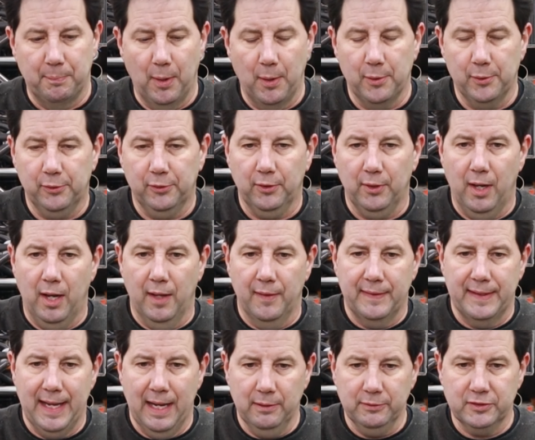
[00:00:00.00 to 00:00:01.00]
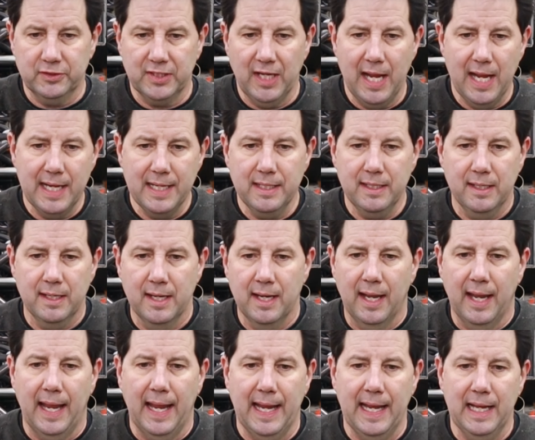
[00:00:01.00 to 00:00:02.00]
Both on the outside
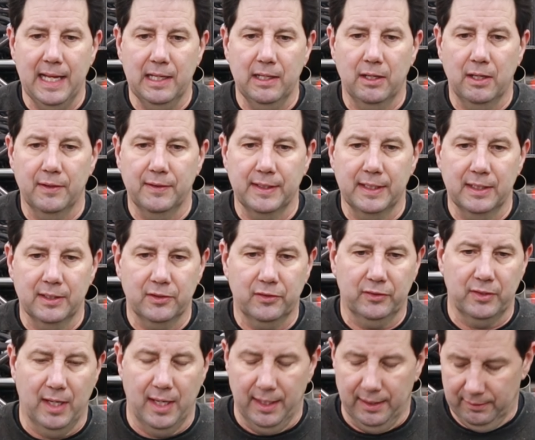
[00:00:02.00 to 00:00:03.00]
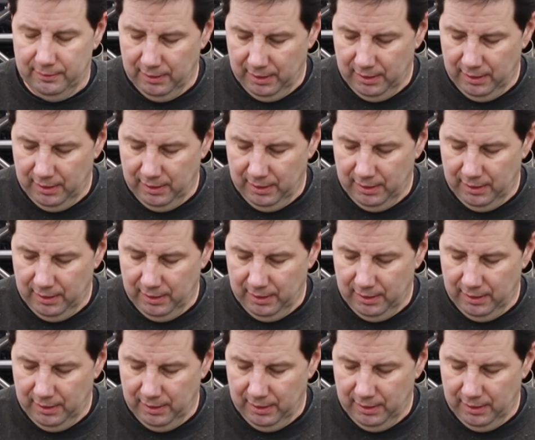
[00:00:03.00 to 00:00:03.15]
and on the inside.